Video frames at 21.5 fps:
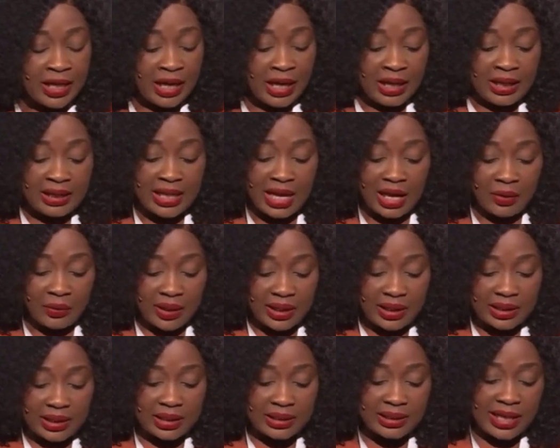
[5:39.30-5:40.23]
Now, in
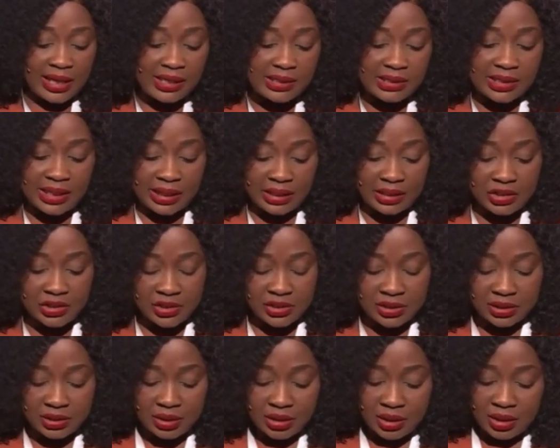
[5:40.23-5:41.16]
the next stage,
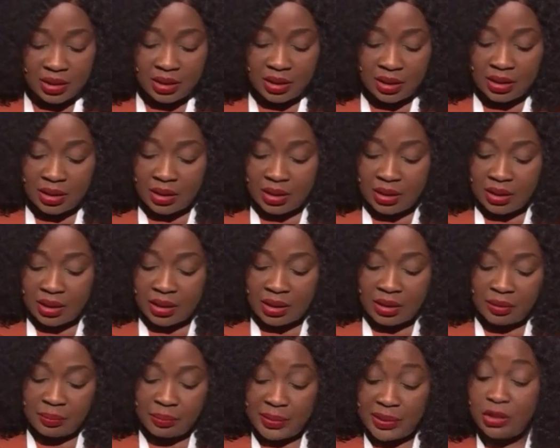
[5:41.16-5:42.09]

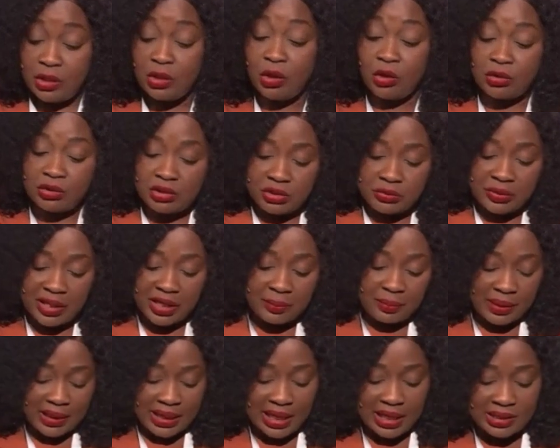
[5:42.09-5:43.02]
beyond RED
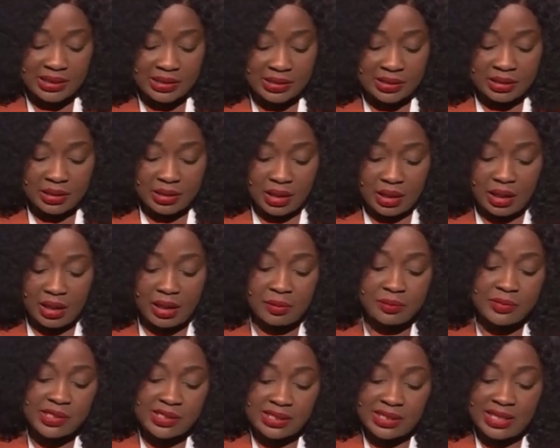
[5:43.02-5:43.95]
Plus
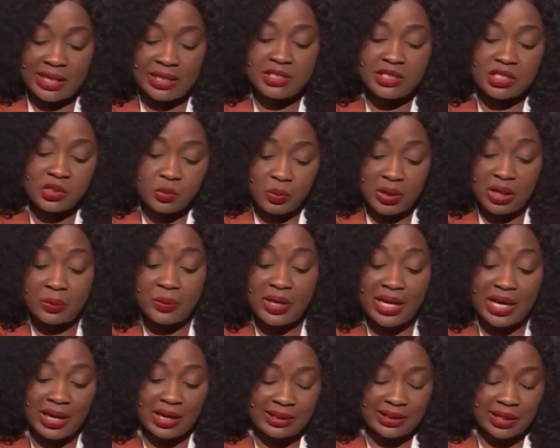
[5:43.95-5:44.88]
stages where we
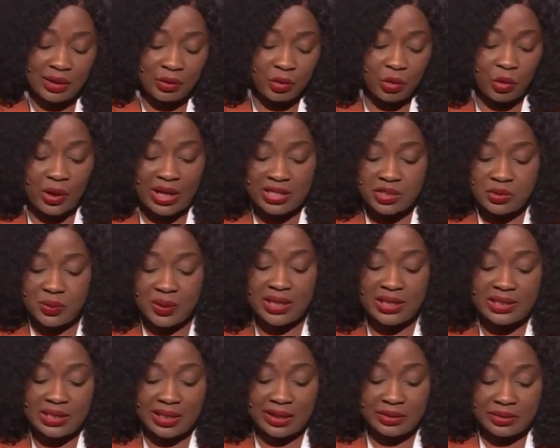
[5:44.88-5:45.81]
are now, or as we
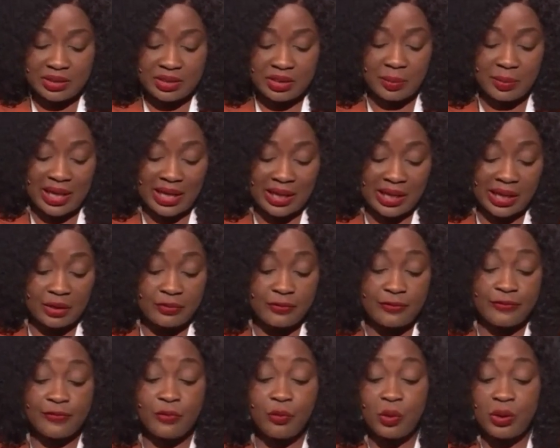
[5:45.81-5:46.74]
enter into the market
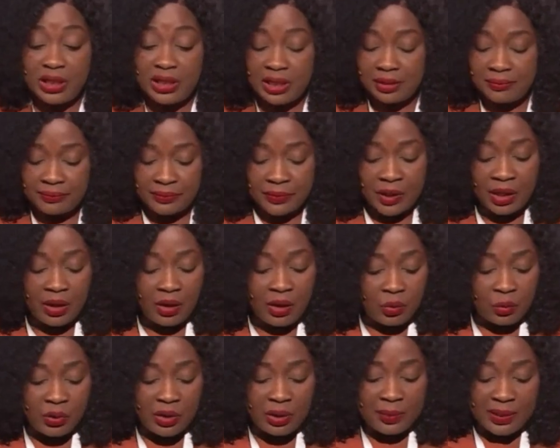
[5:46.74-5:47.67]
fully,
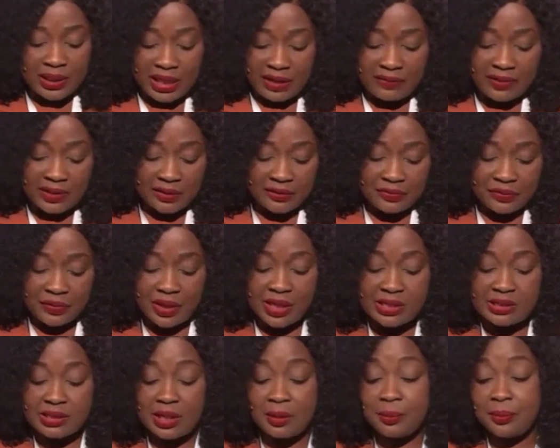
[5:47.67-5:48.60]
we believe that, for
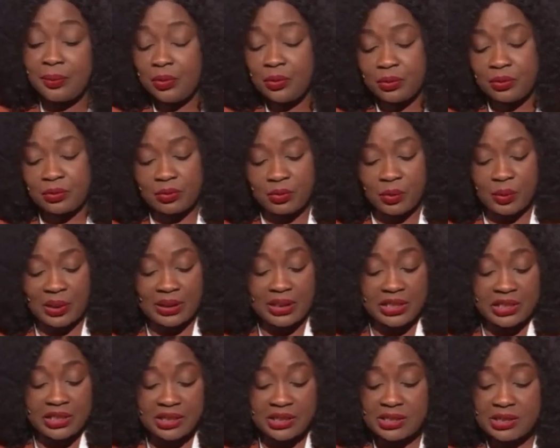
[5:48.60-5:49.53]
example,
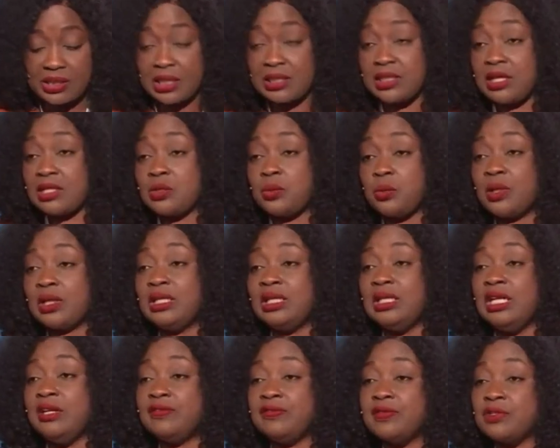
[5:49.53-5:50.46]
coalitions such as what
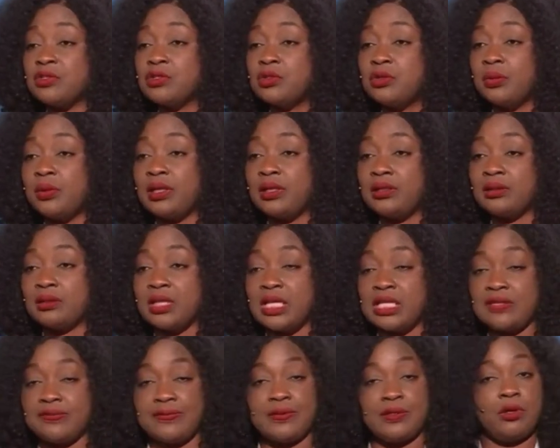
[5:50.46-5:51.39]
LEAF is doing
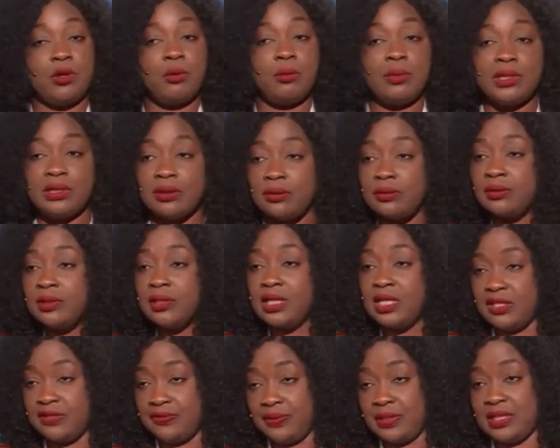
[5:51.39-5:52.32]
is phenomenal,
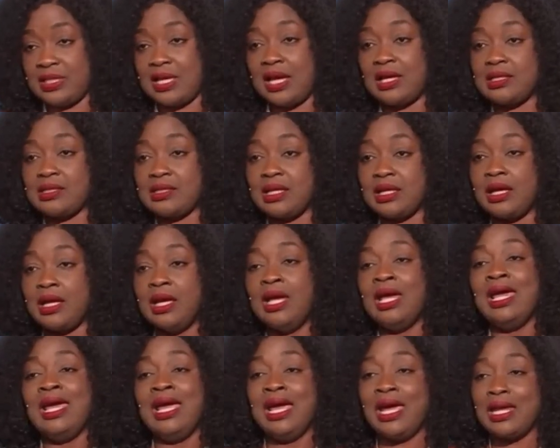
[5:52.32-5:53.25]
is fantastic.
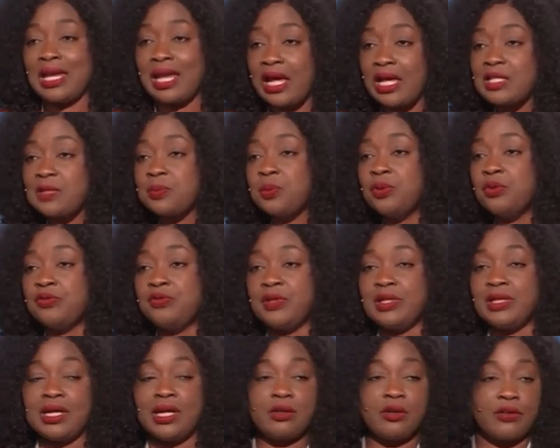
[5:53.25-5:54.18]
It has
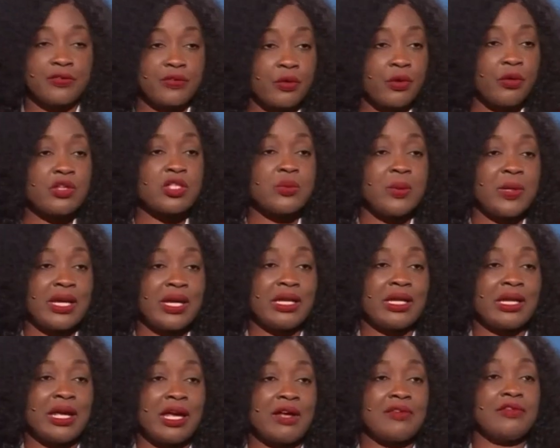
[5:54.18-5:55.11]
proven that, of course, we can
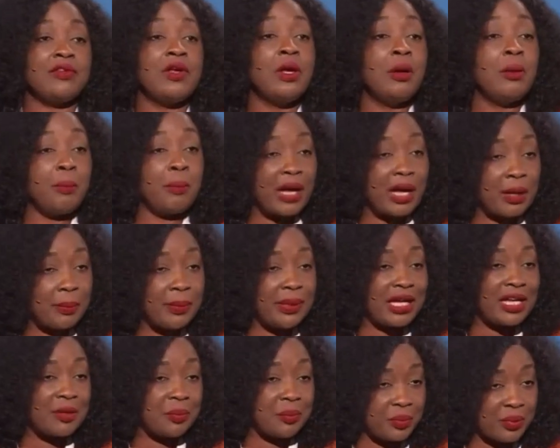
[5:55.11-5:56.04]
have
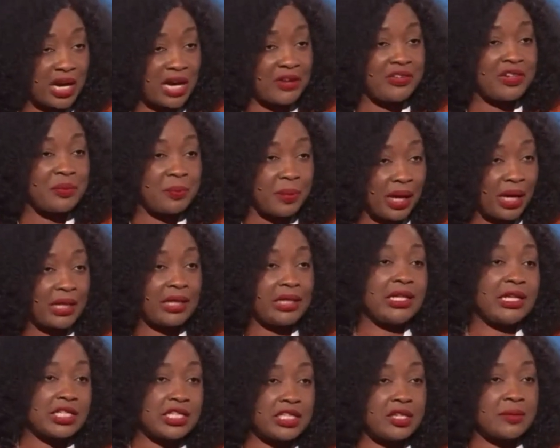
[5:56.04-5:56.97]
public-private
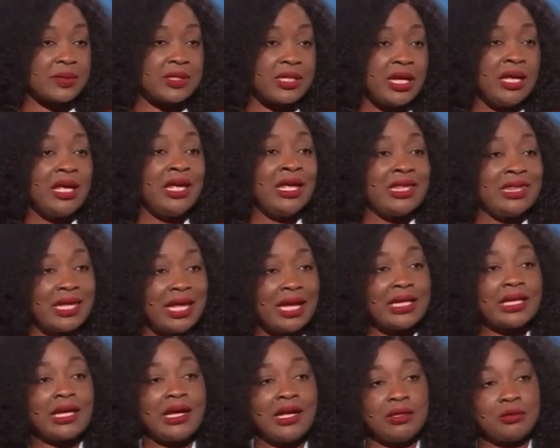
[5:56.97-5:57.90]
partnerships
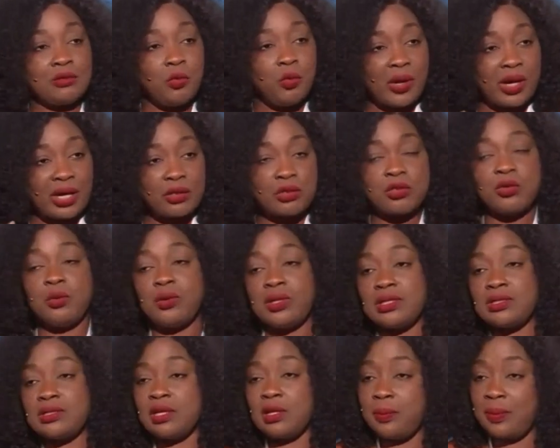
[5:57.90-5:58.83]
that can work
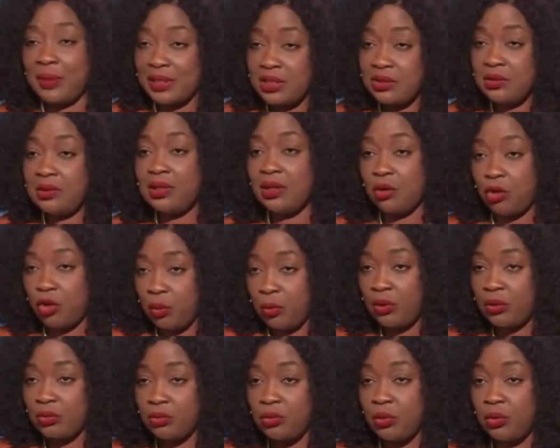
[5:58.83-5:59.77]
towards a particular common goal,